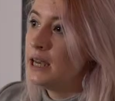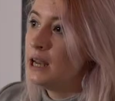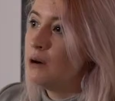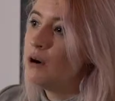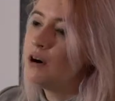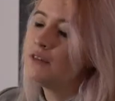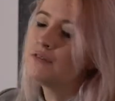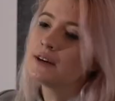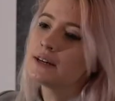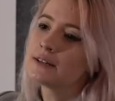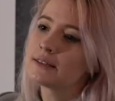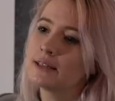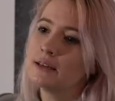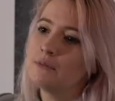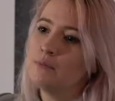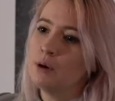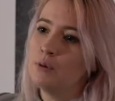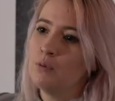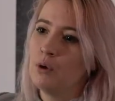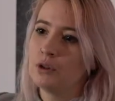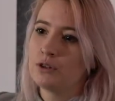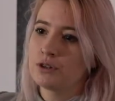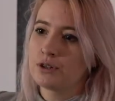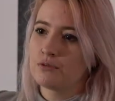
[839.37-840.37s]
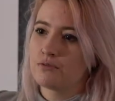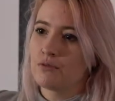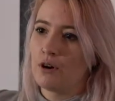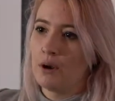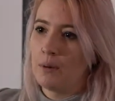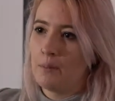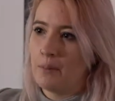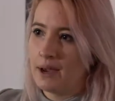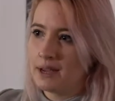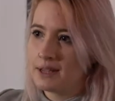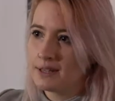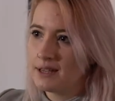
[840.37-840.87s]
Now obviously we want to
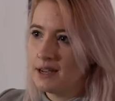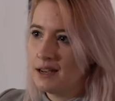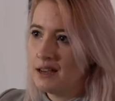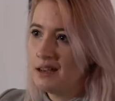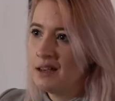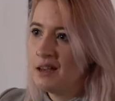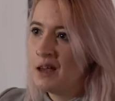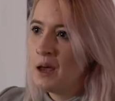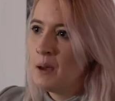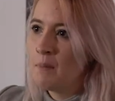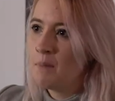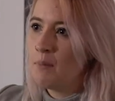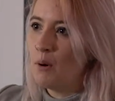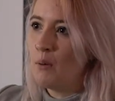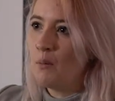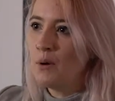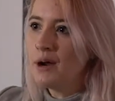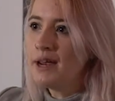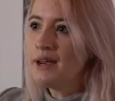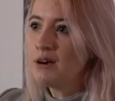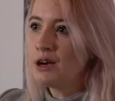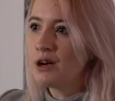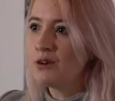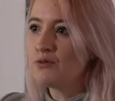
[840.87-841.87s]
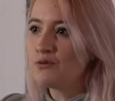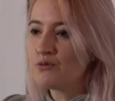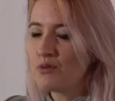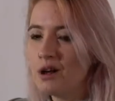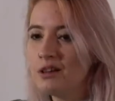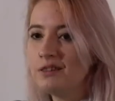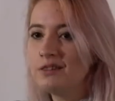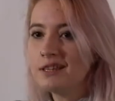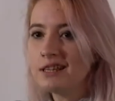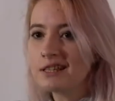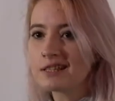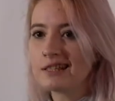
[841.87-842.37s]
run a beta, but we can
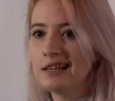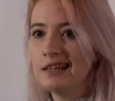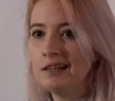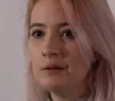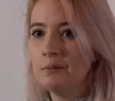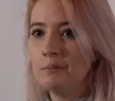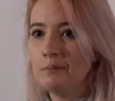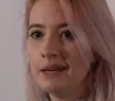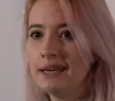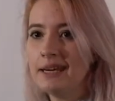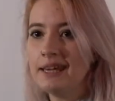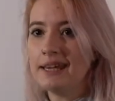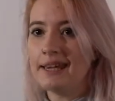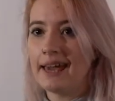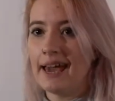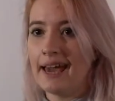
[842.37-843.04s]
run these little mini